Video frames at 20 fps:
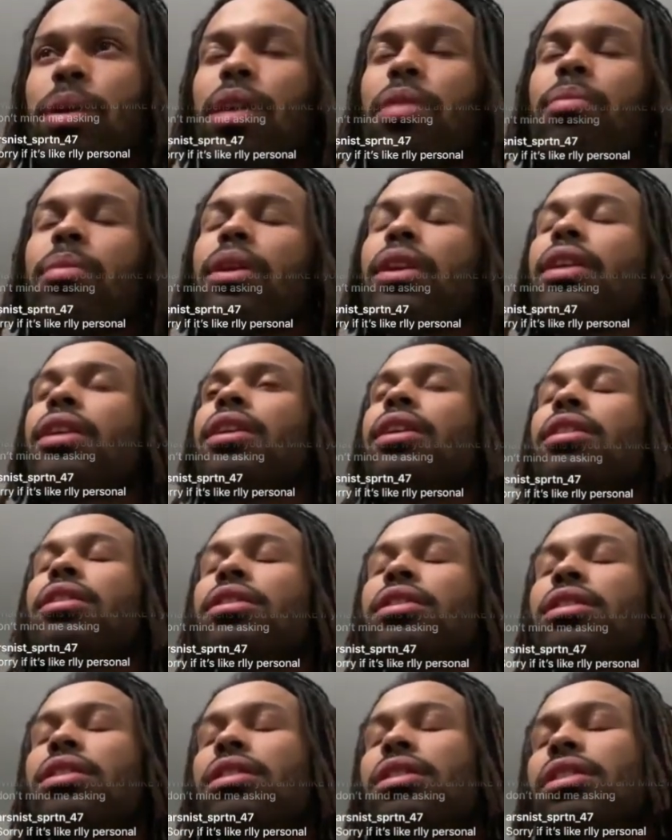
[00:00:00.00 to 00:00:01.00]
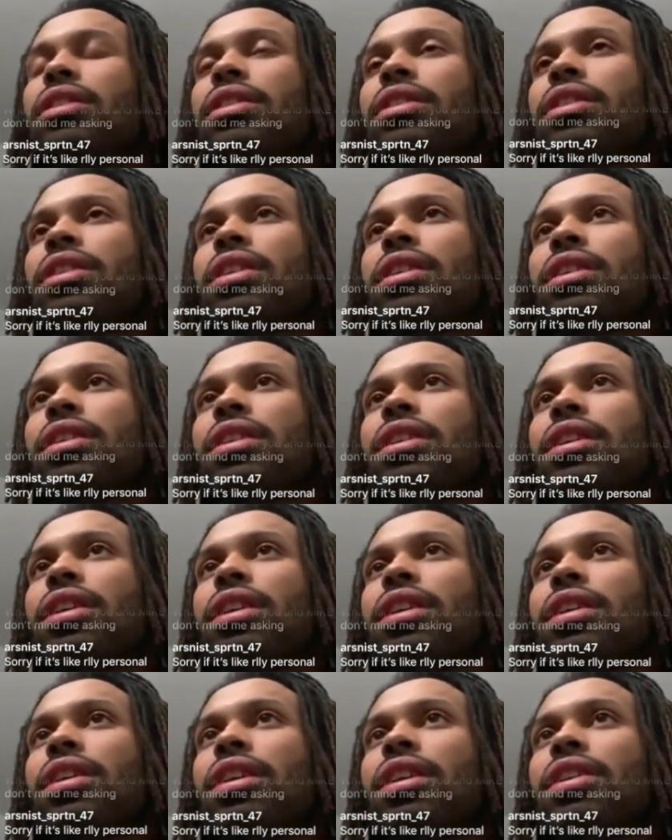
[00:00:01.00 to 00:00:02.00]
about money,
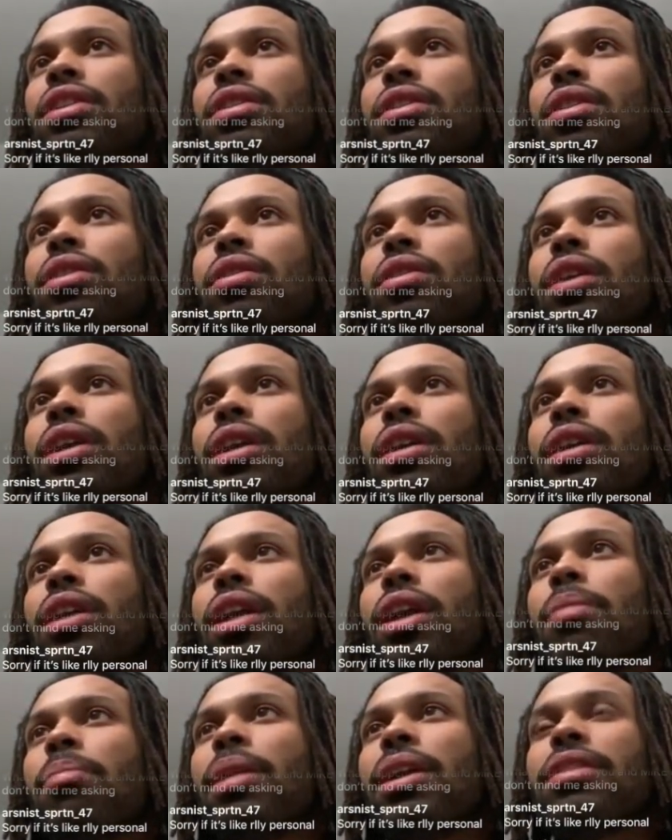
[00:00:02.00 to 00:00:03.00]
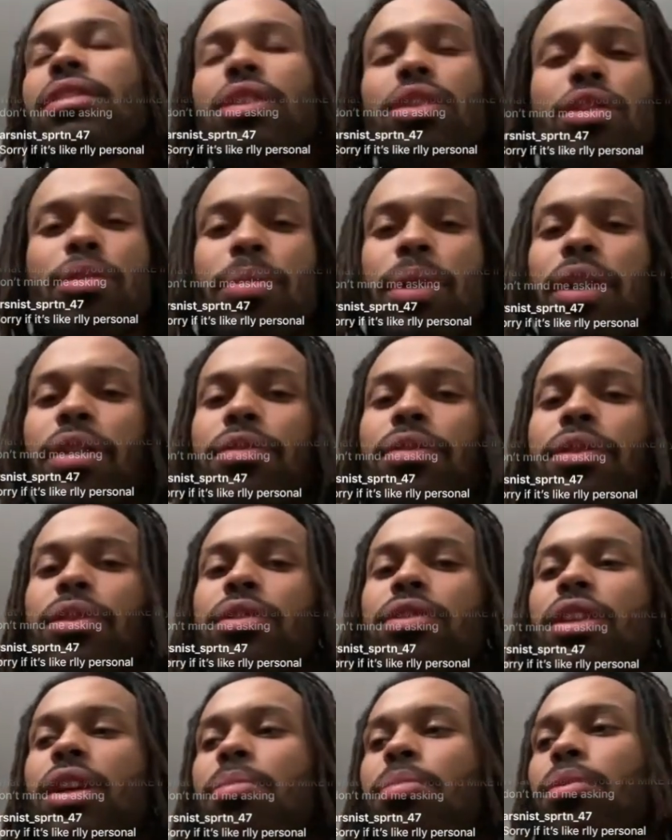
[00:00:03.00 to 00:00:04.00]
it makes everybody
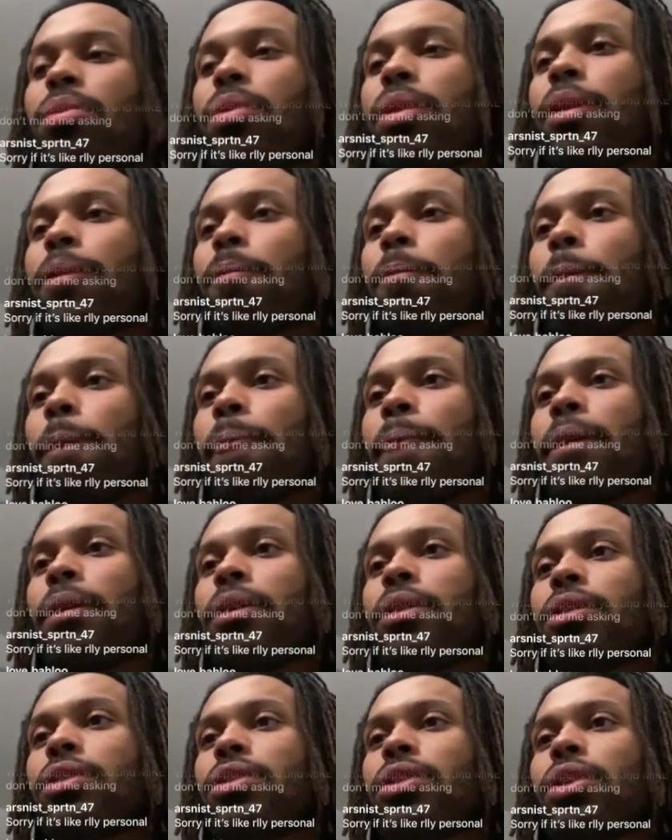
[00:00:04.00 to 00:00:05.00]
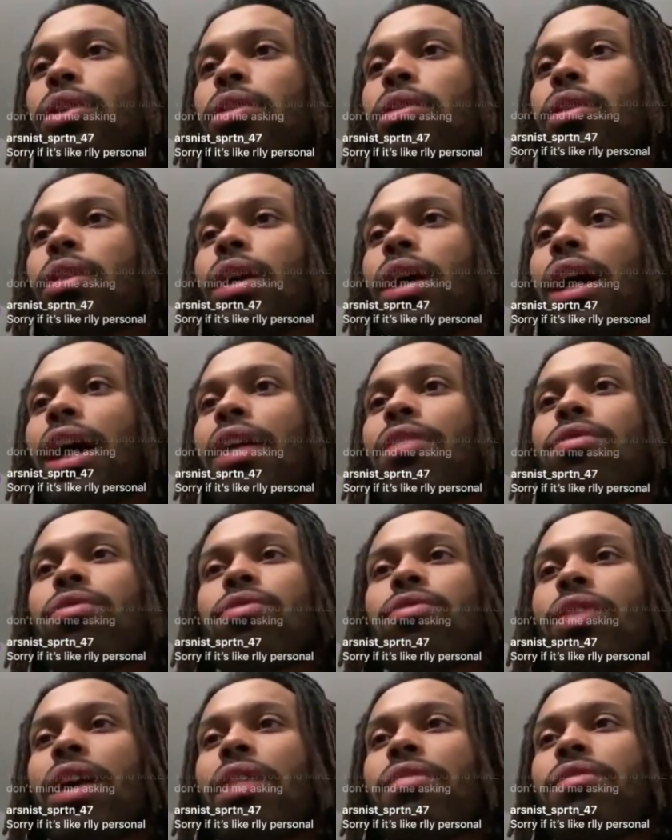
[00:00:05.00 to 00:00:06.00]
feel a type of way. So
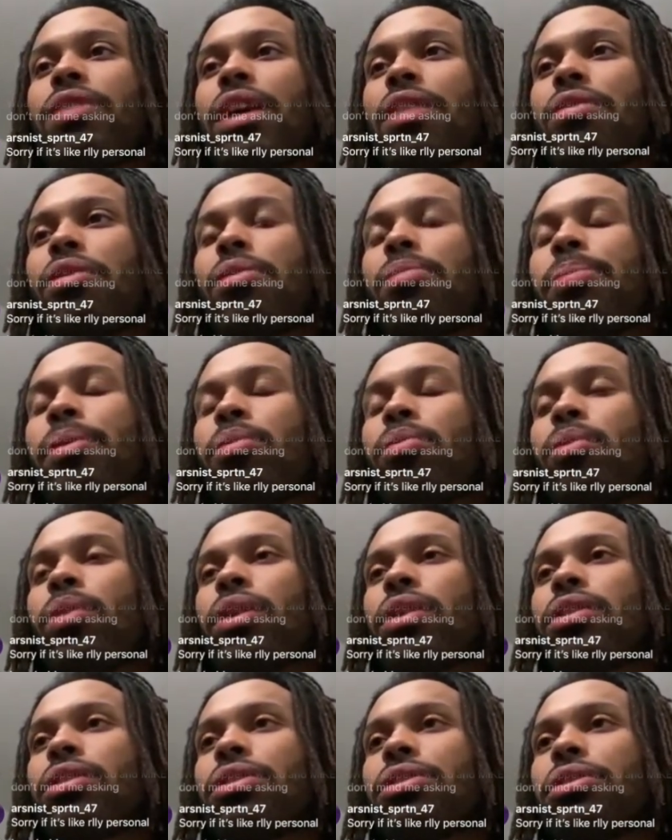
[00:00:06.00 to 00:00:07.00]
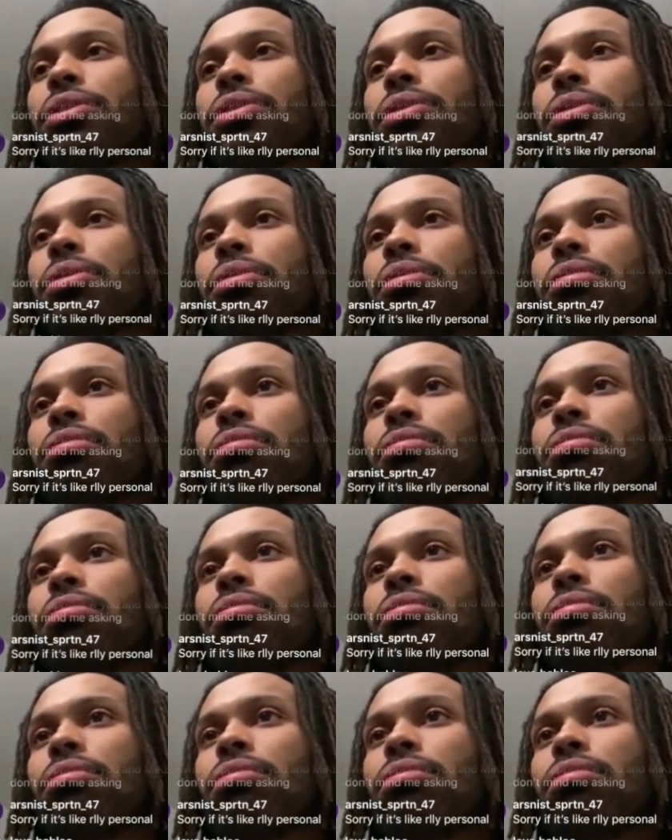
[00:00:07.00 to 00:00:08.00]
I've never been one to,
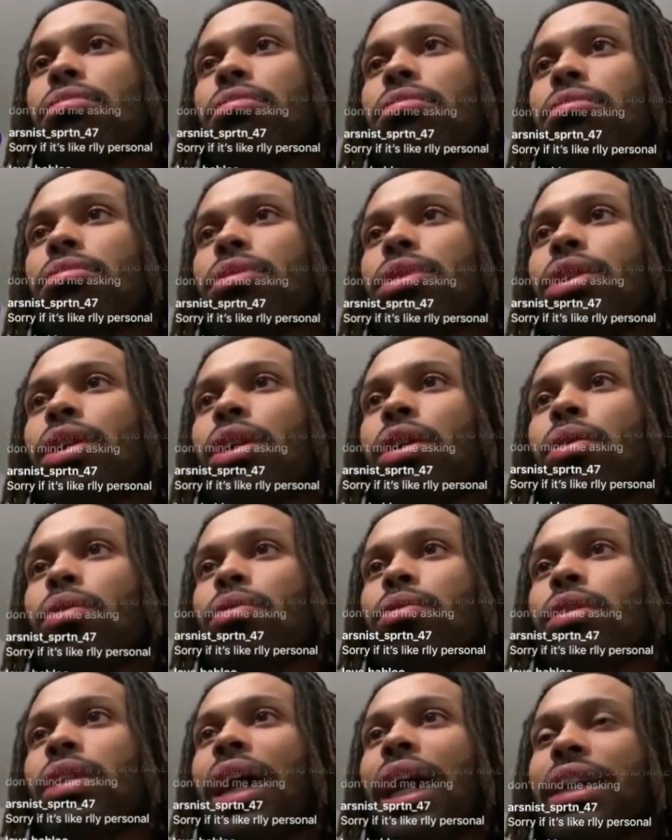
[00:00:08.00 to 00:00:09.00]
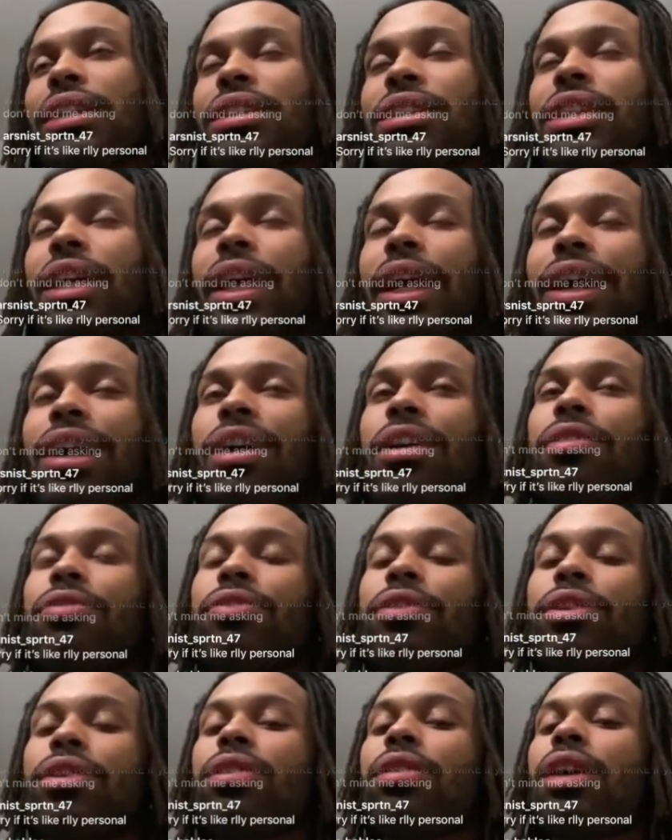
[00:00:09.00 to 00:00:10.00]
not say how I
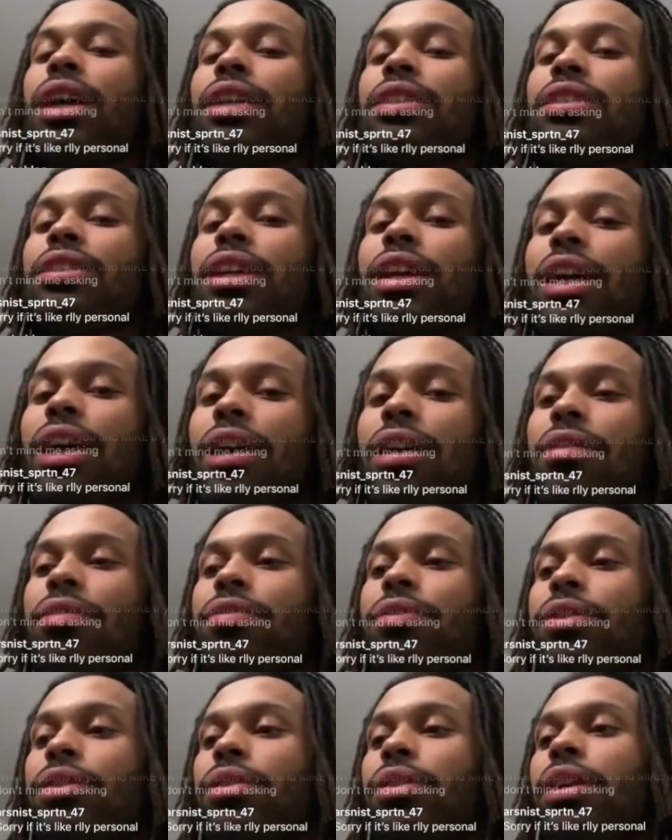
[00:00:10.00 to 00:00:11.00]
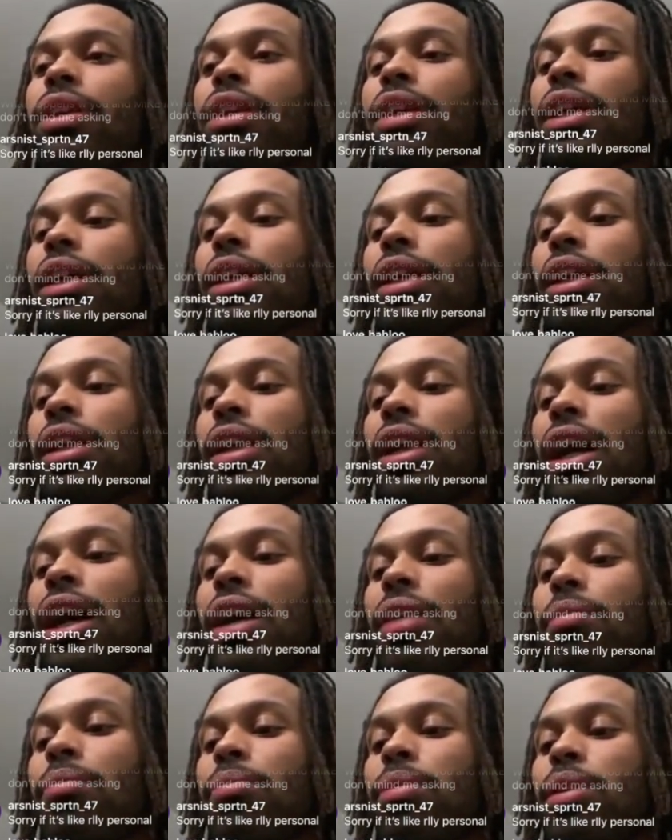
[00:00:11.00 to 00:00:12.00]
feel. I say how I feel, and it
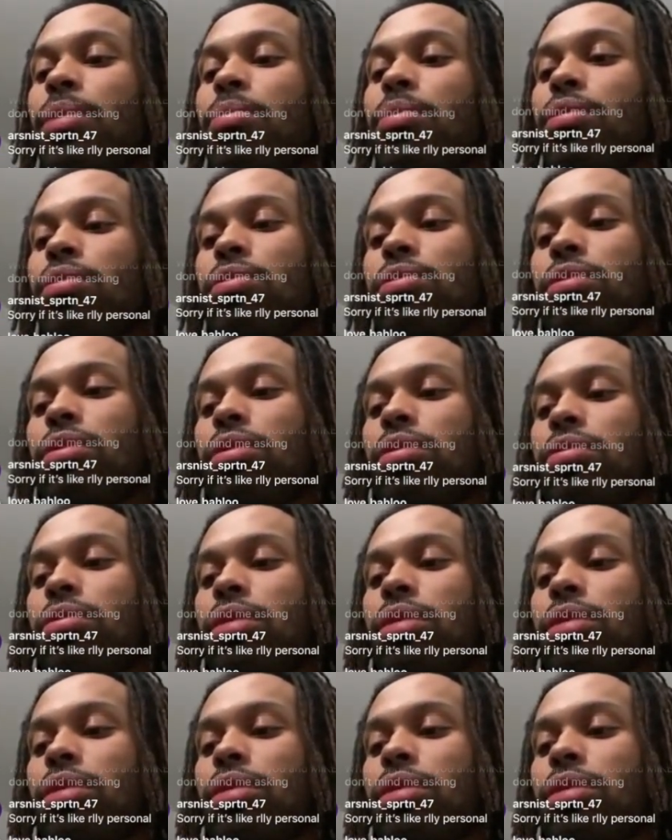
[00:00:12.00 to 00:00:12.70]
got people,